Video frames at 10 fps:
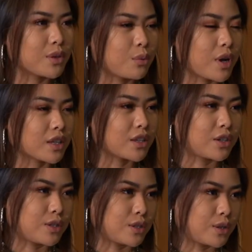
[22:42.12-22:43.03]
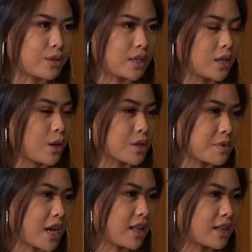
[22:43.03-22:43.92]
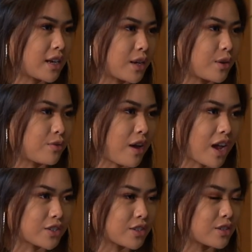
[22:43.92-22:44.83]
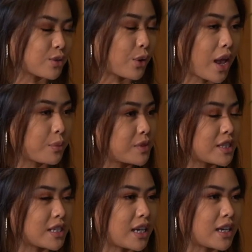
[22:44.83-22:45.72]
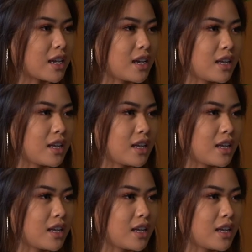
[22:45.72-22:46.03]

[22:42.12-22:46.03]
the work that you do in hospitality, fashion, or MC,